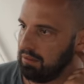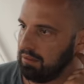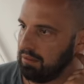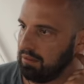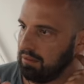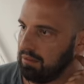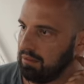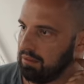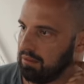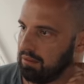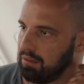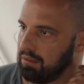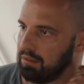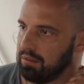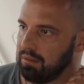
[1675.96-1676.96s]

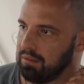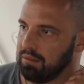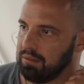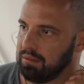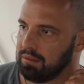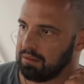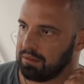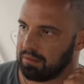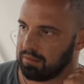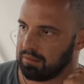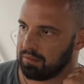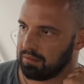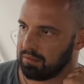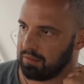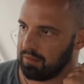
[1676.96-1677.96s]

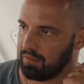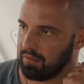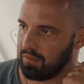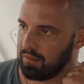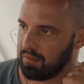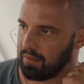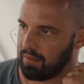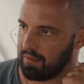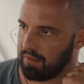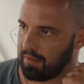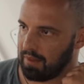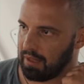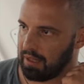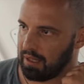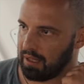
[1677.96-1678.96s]

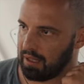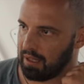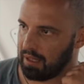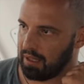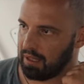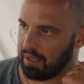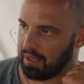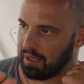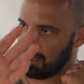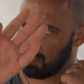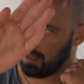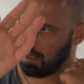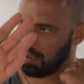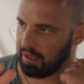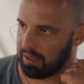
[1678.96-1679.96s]

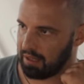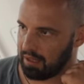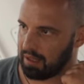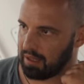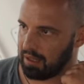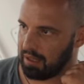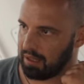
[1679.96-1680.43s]
The person shown says nothing.